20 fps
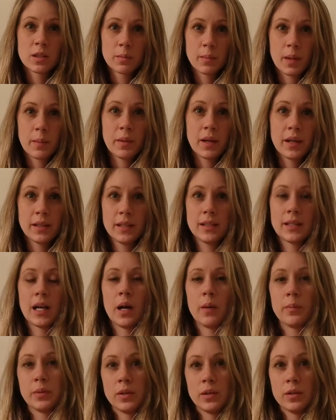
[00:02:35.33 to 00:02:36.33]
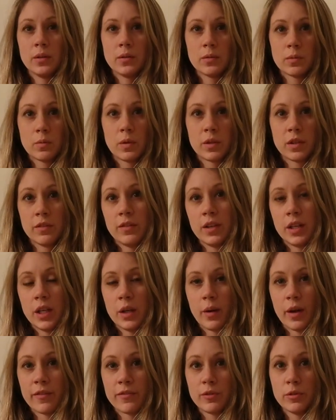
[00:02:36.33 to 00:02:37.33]
so maybe I need to help you with a
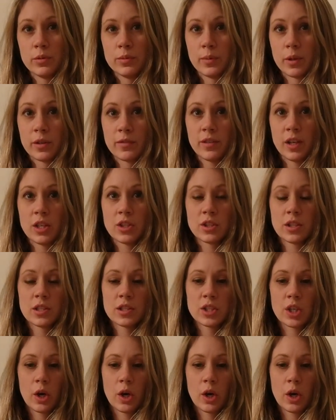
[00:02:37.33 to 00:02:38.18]
video on food motivation.